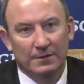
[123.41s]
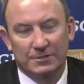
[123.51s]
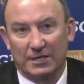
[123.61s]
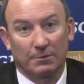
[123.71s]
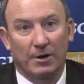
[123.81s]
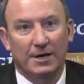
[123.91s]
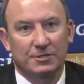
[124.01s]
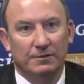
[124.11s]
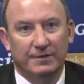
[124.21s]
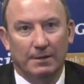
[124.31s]

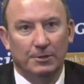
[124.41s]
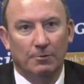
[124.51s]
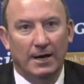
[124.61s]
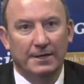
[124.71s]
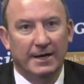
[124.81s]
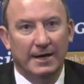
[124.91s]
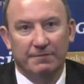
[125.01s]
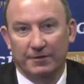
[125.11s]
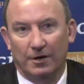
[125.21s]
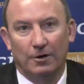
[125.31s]
celebration of WA Day
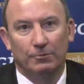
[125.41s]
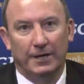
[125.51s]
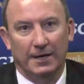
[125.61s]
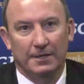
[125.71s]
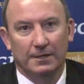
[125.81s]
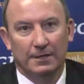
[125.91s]
for the whole day.